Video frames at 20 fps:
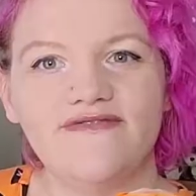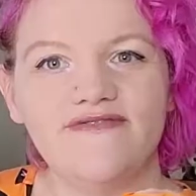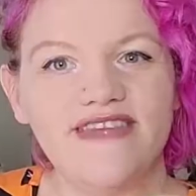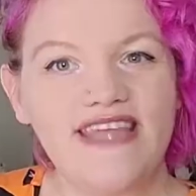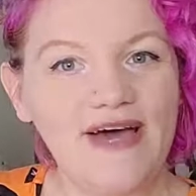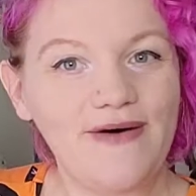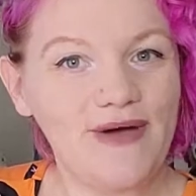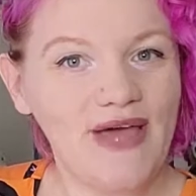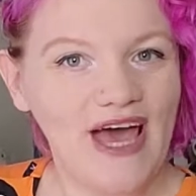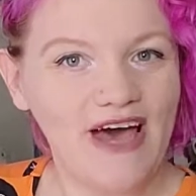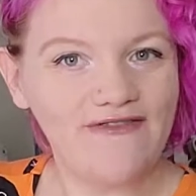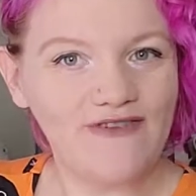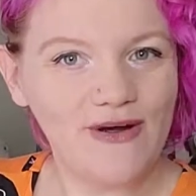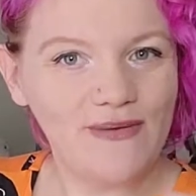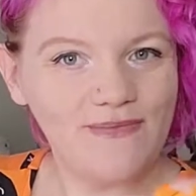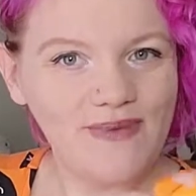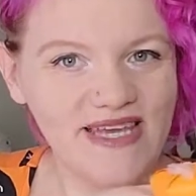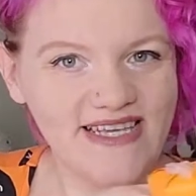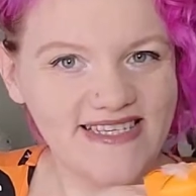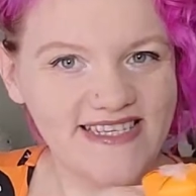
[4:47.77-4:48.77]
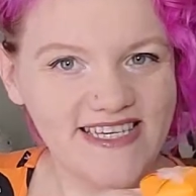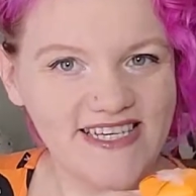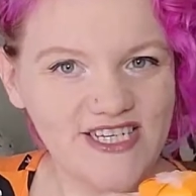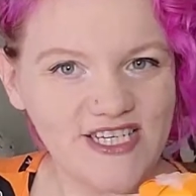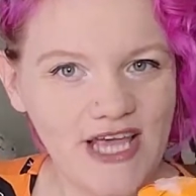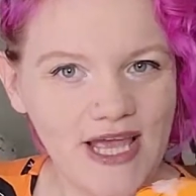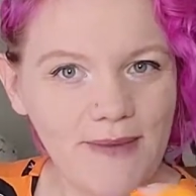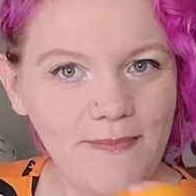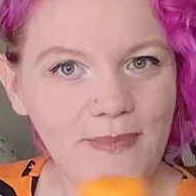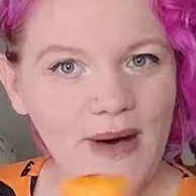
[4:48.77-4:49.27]
Now we have our basic
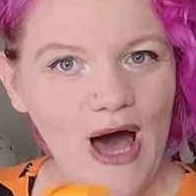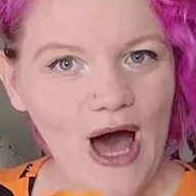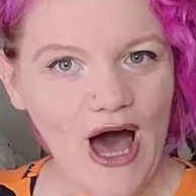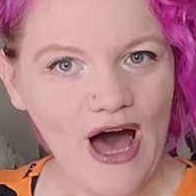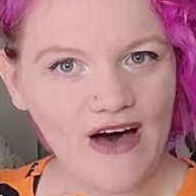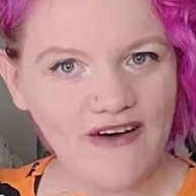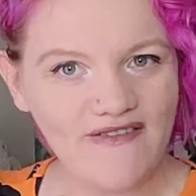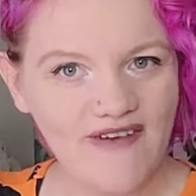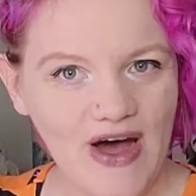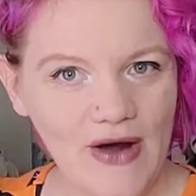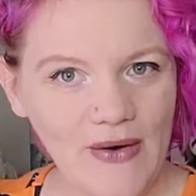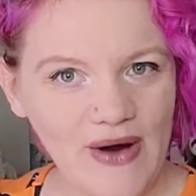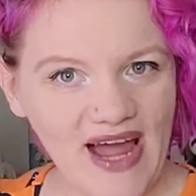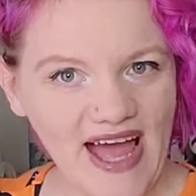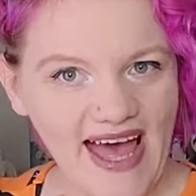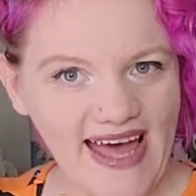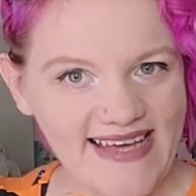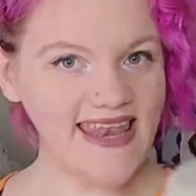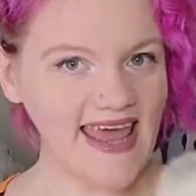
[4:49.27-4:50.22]
shape of our hat.